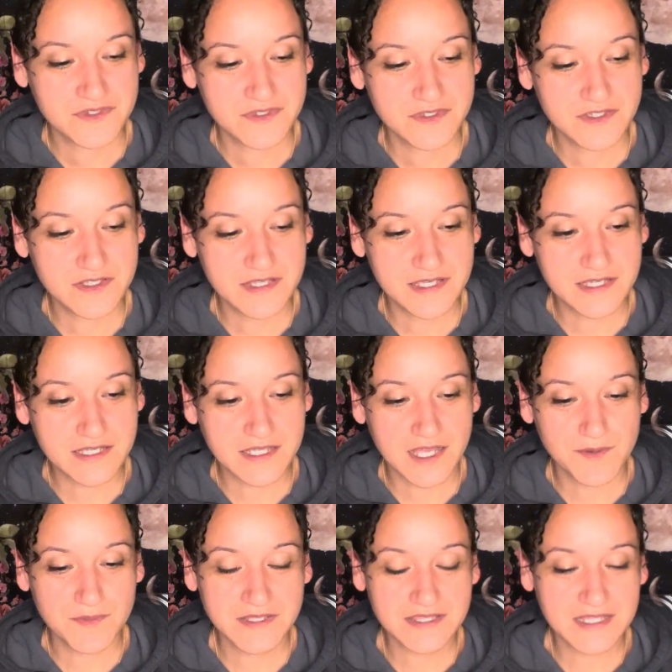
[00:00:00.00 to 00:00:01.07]
you're like,
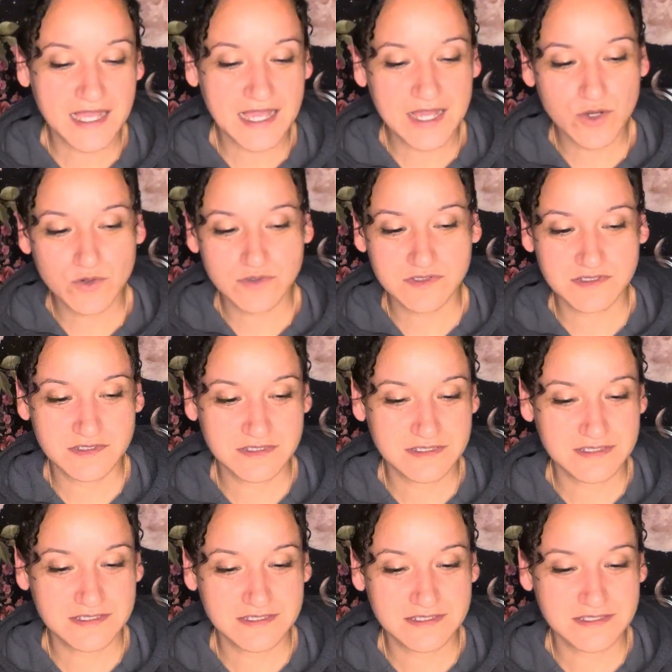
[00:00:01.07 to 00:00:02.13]
I'm at the house.
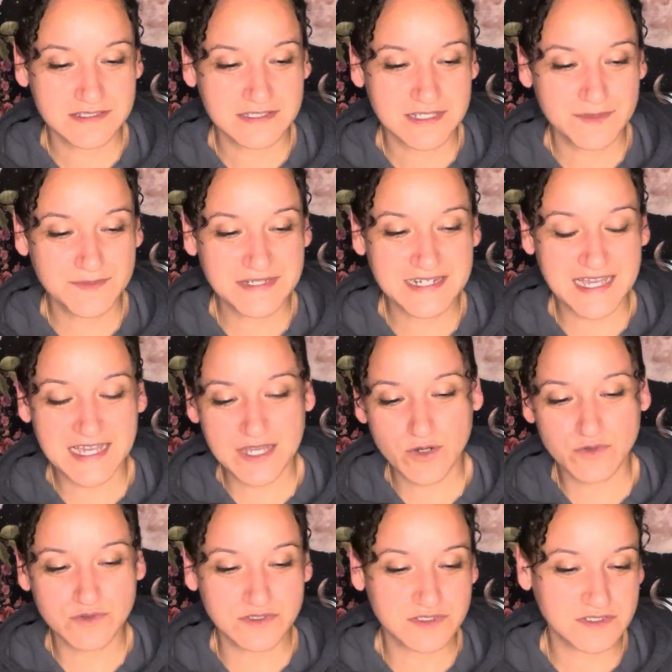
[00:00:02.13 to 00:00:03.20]
I'm in the
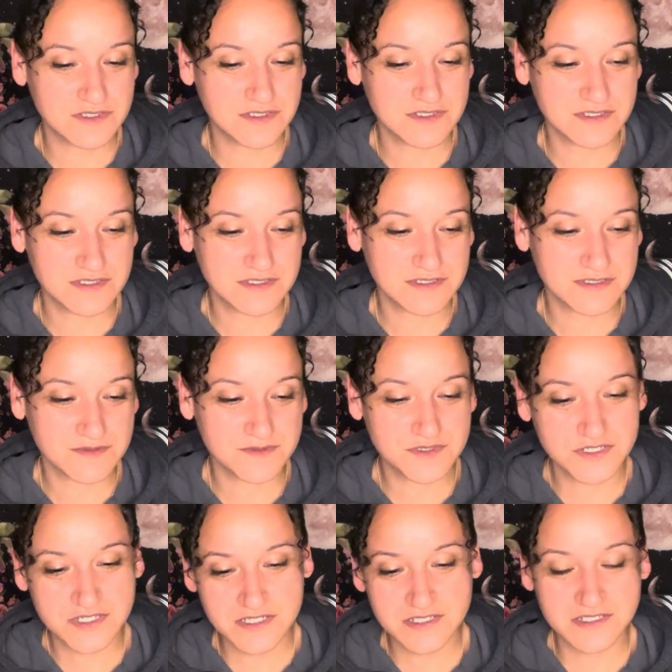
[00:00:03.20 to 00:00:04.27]
house,
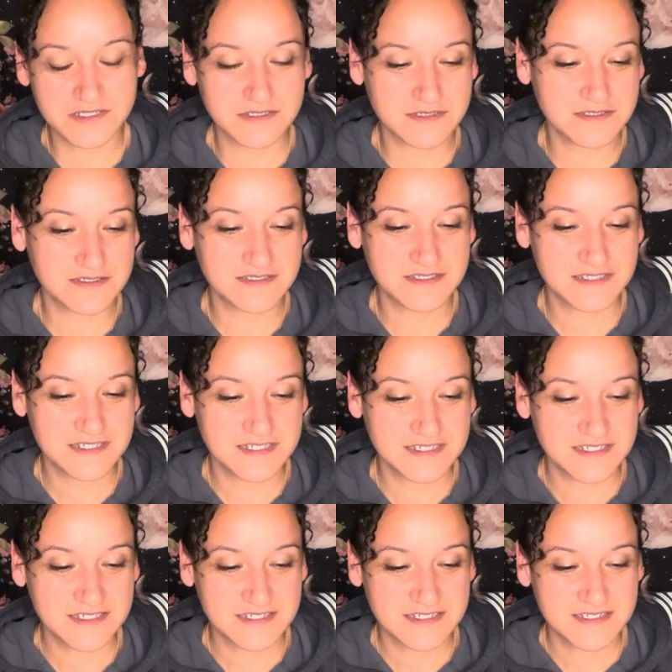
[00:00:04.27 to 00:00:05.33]
chilling.
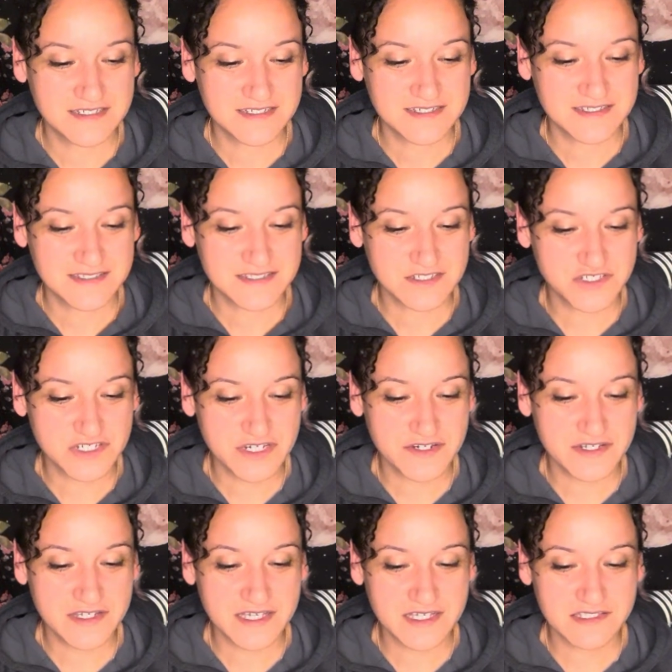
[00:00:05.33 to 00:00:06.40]

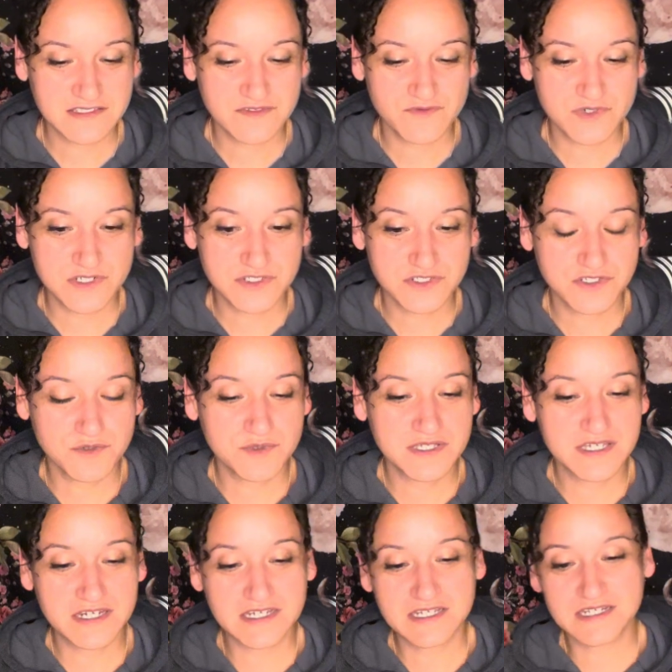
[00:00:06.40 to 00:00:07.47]
Chariot, Ace of Wands. You could be
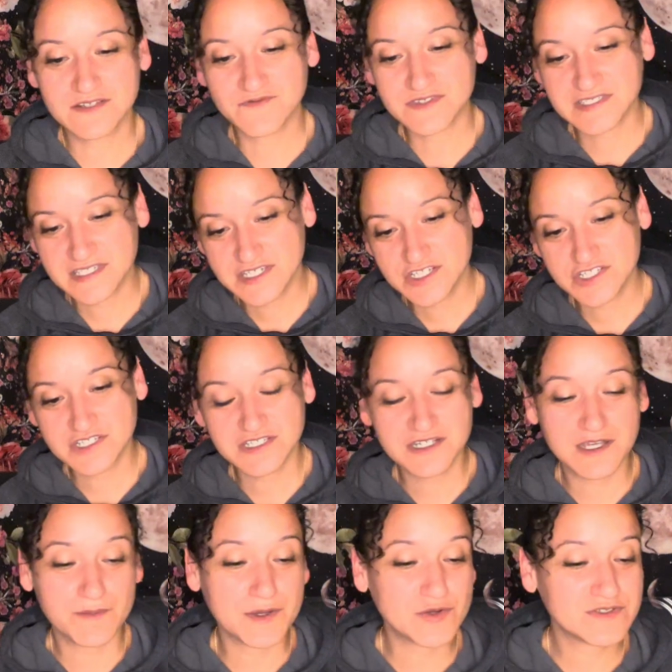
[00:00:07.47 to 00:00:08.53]
getting an invitation.
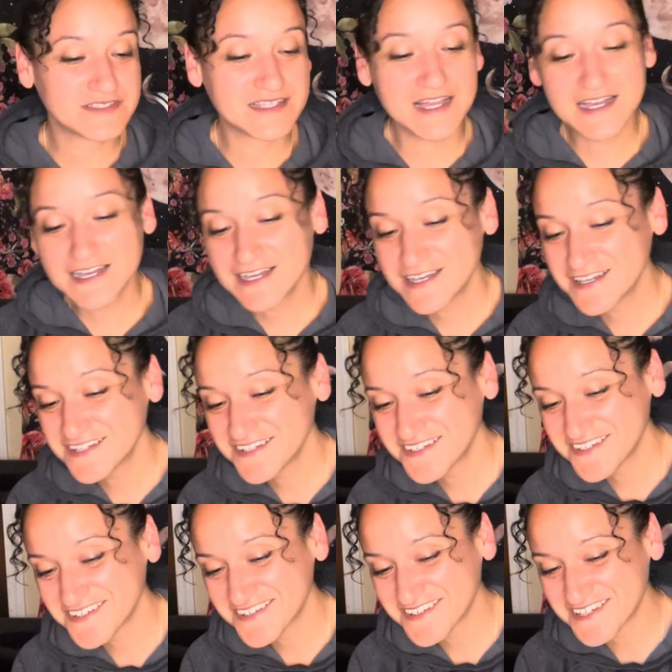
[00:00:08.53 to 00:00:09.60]
Come
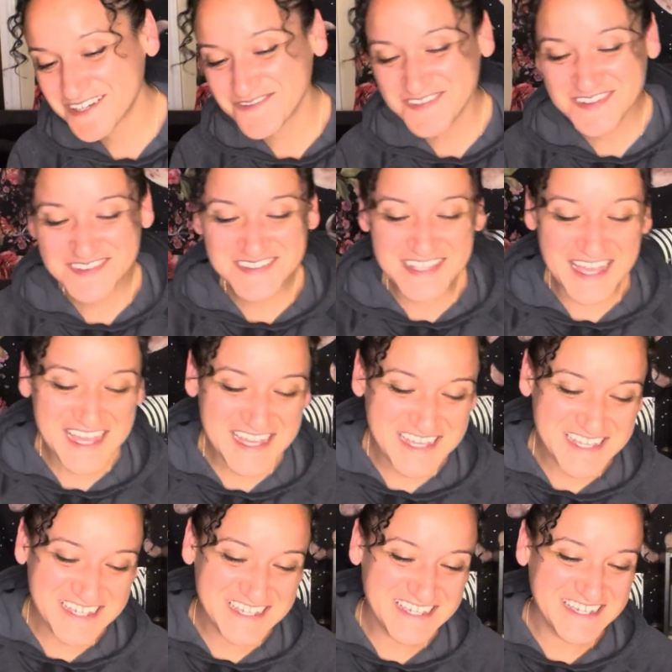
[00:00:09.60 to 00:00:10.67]
outside. Come
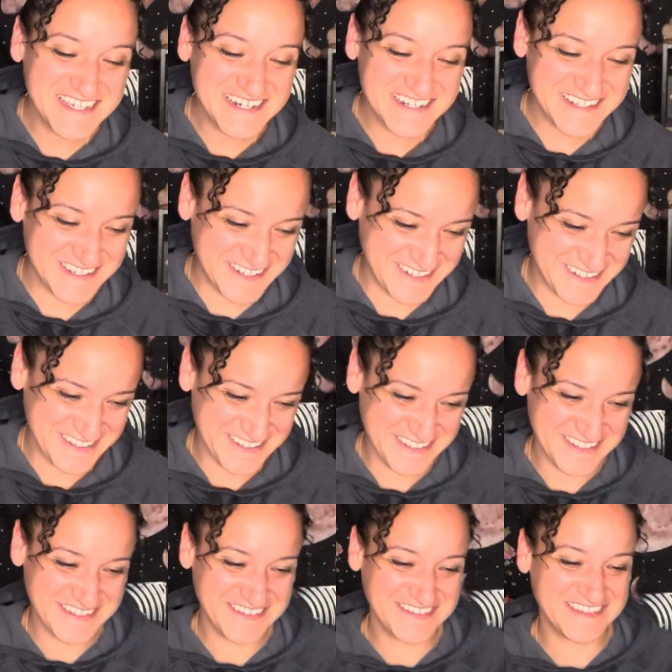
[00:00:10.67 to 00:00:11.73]
outside.
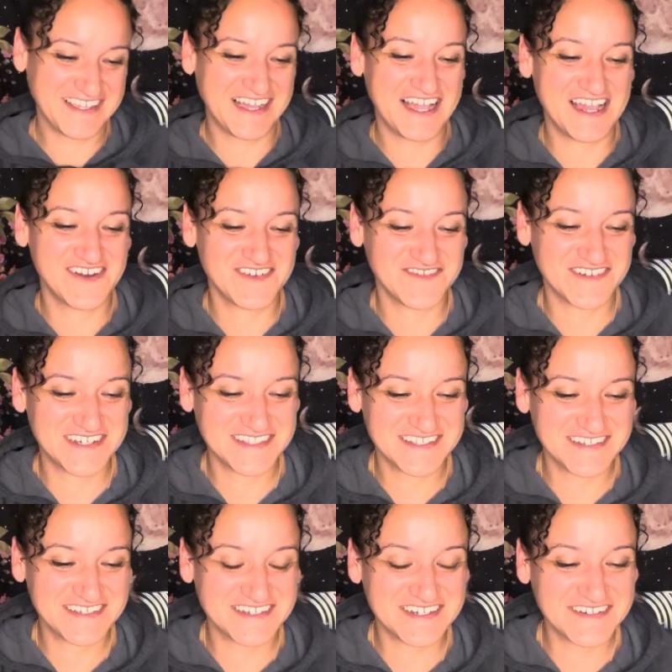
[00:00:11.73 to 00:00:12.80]
The Hierophant, the
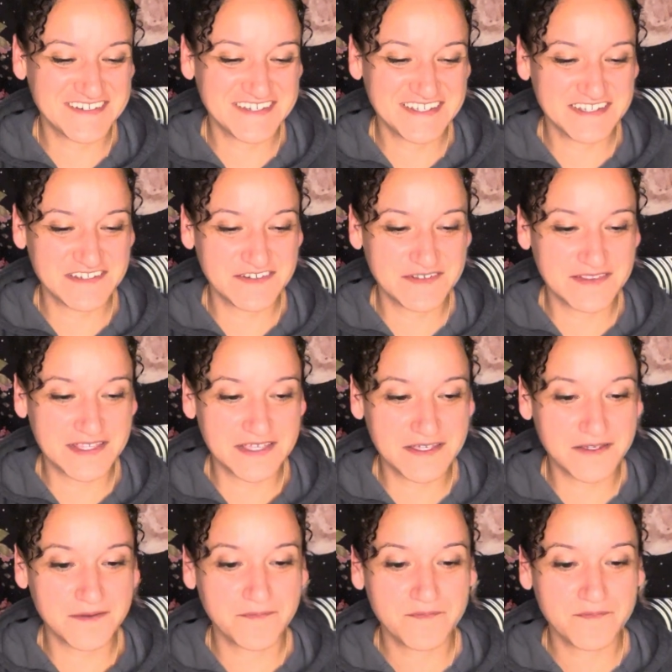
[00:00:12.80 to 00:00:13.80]
Chariot, and you're like,